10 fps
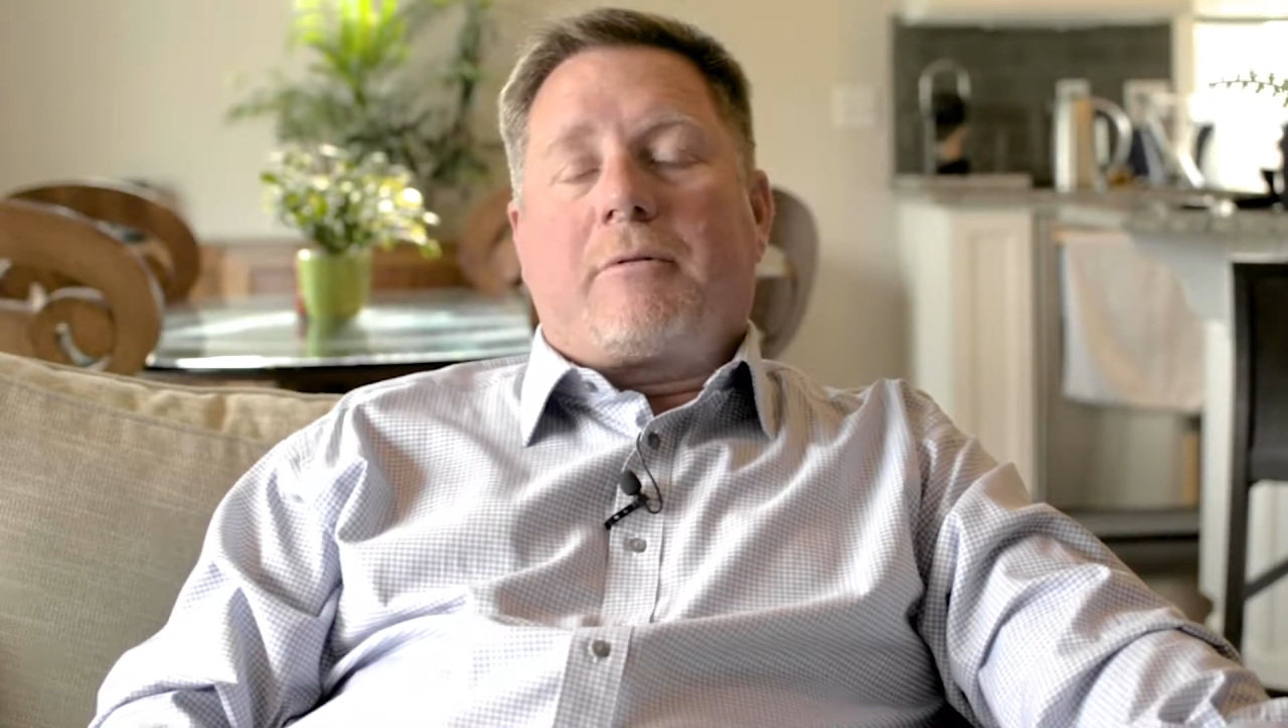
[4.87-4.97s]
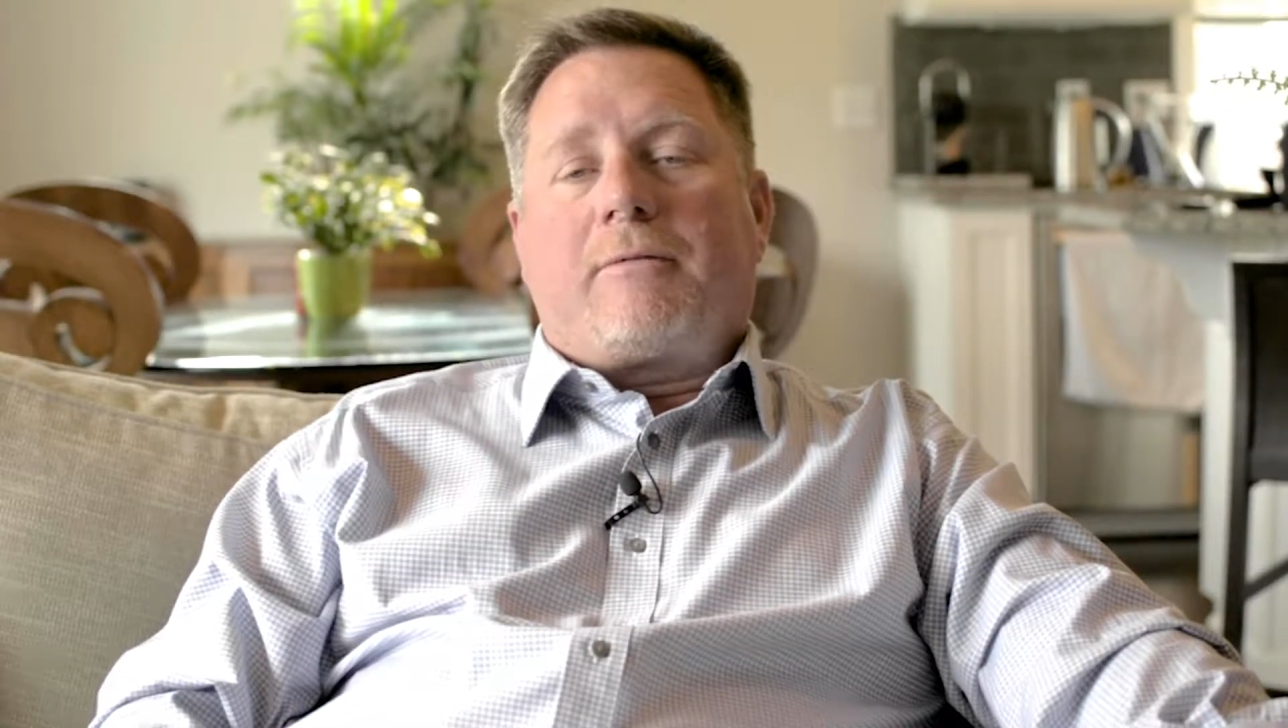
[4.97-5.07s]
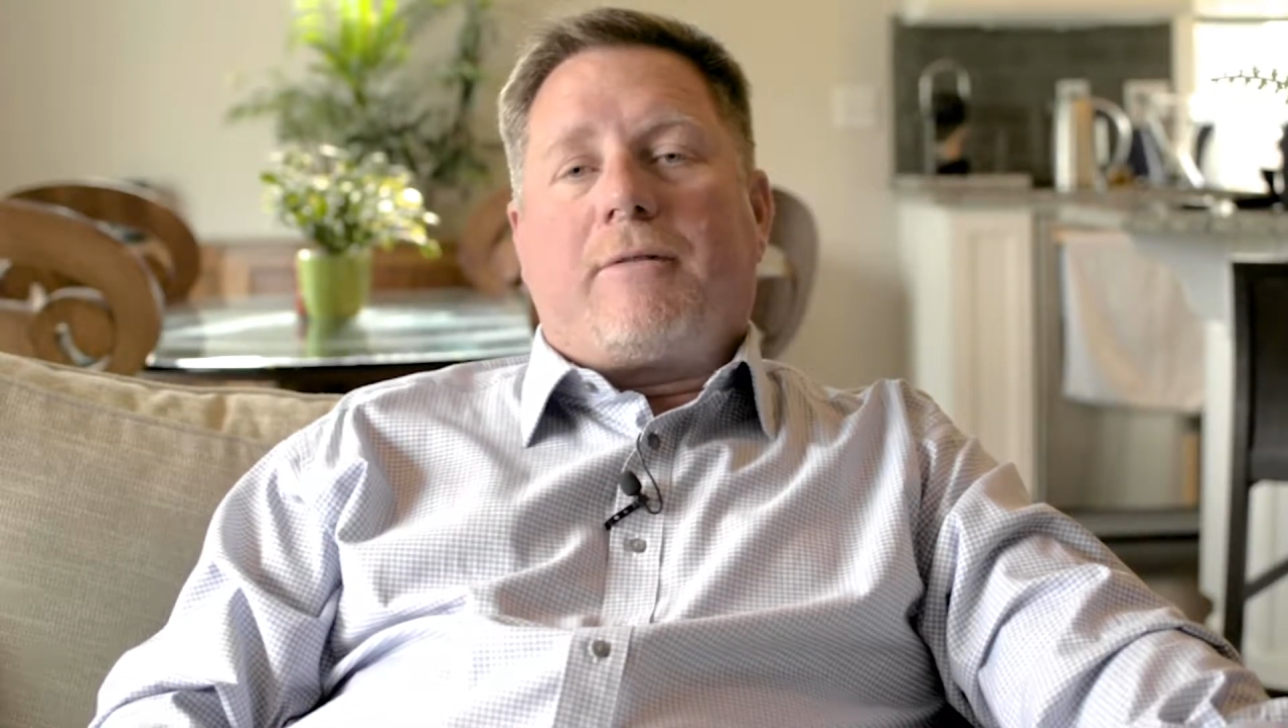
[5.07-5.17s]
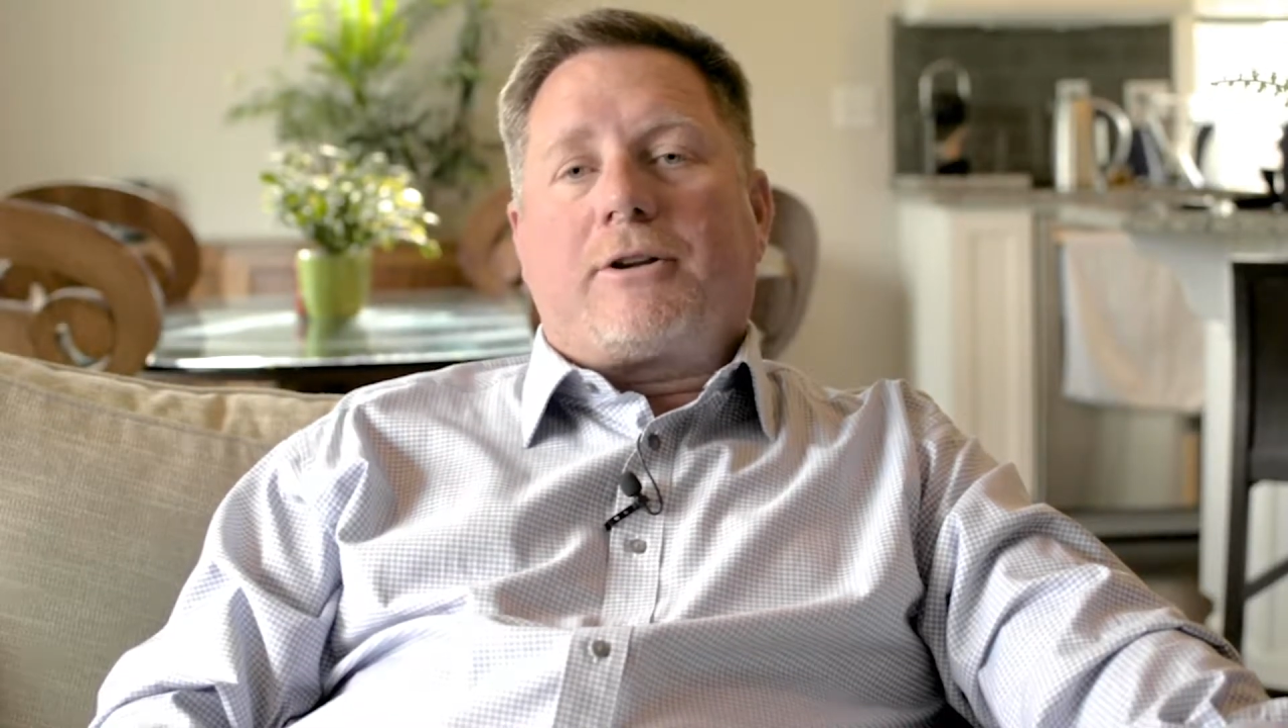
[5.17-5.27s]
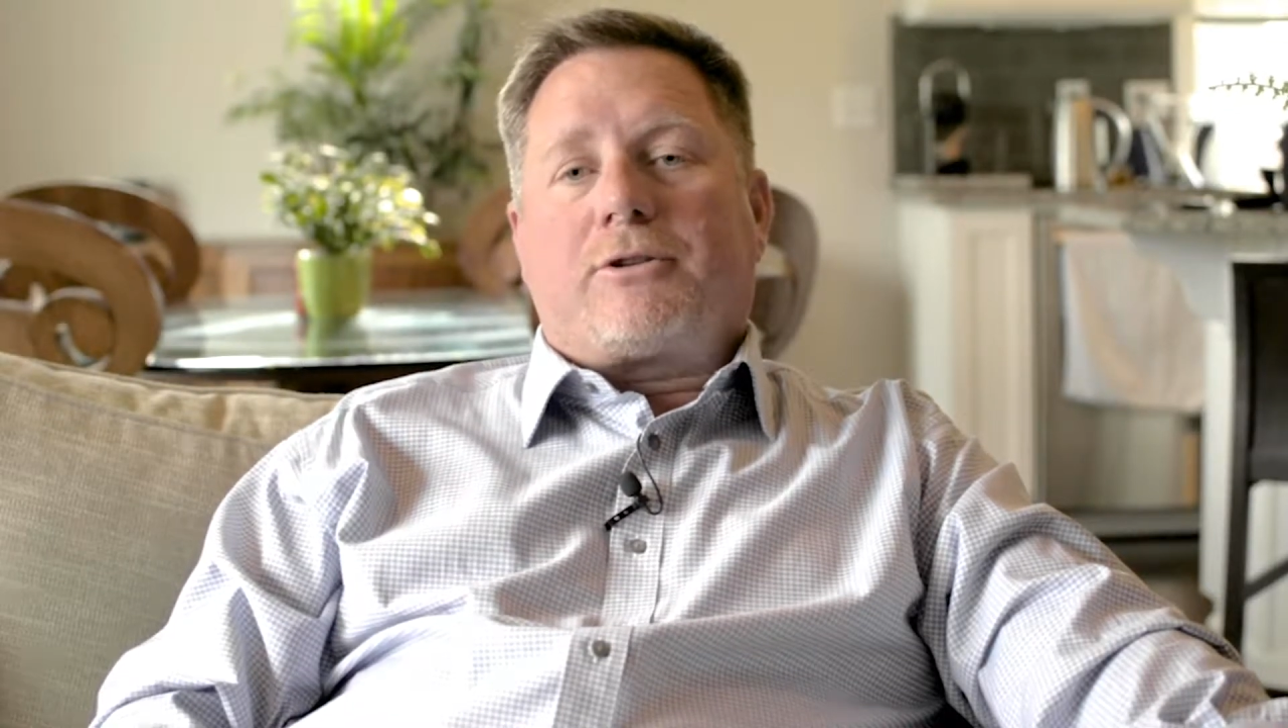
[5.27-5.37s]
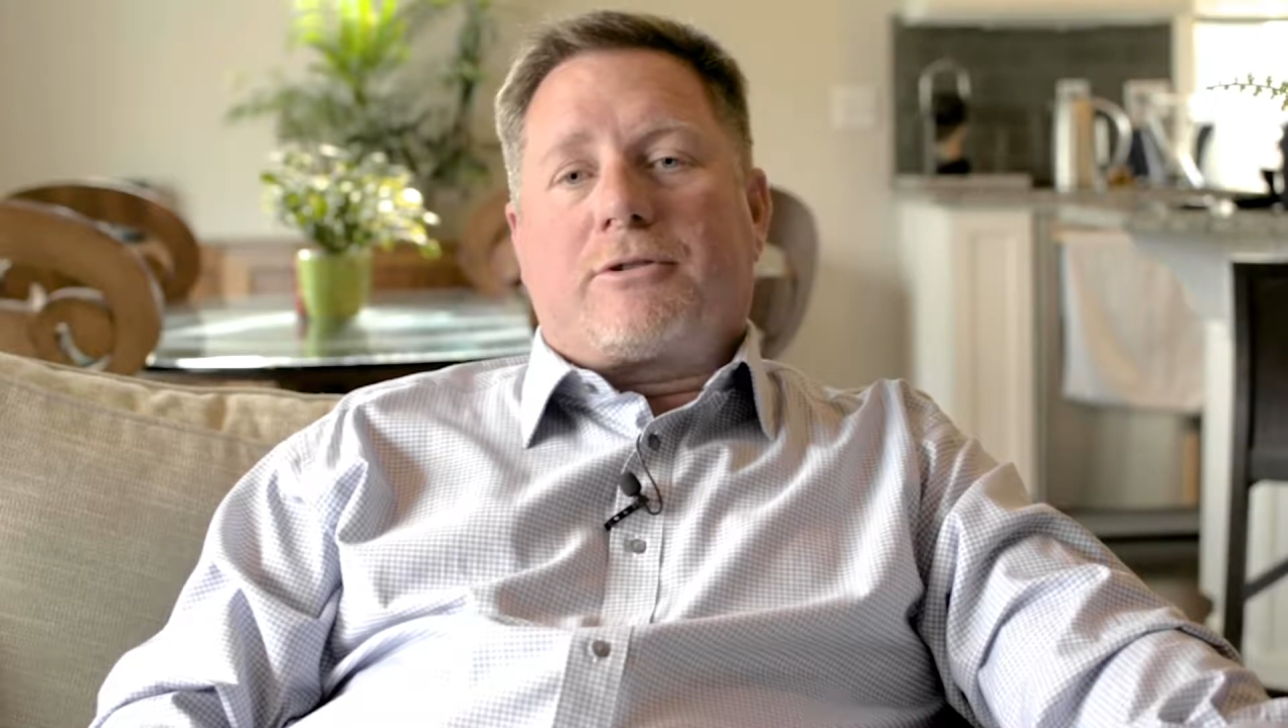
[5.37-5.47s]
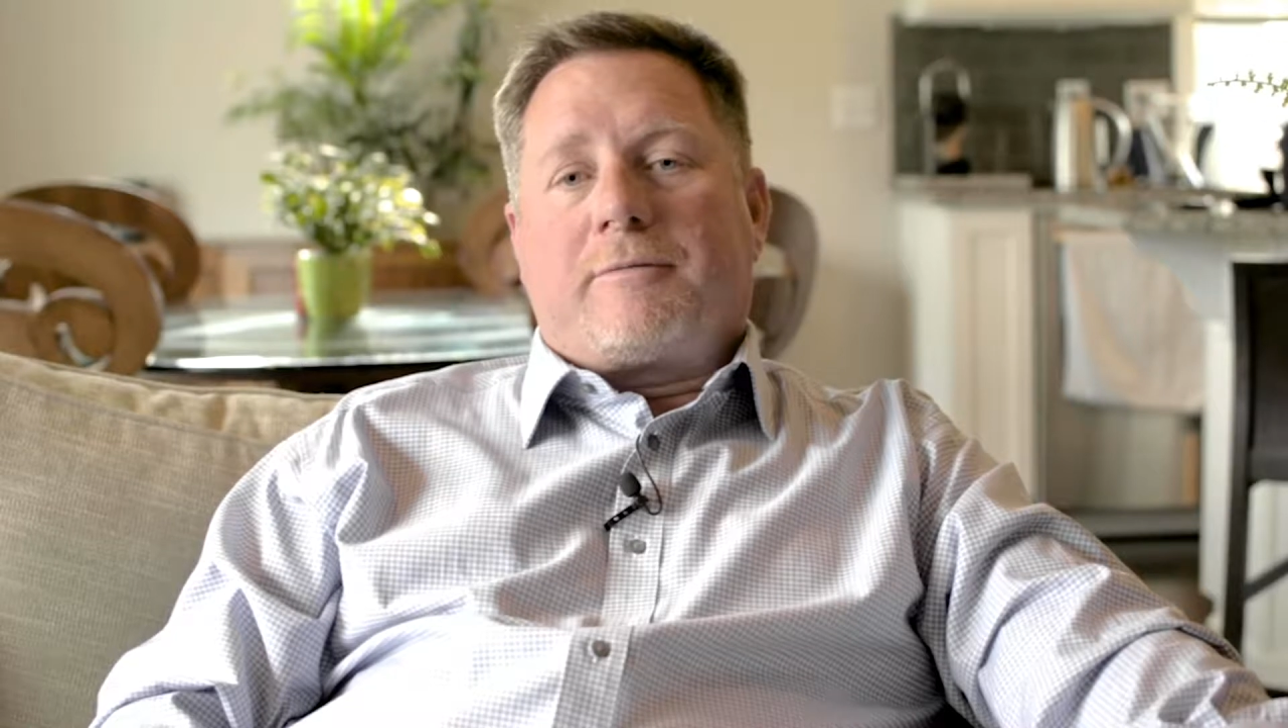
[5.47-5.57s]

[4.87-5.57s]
professionals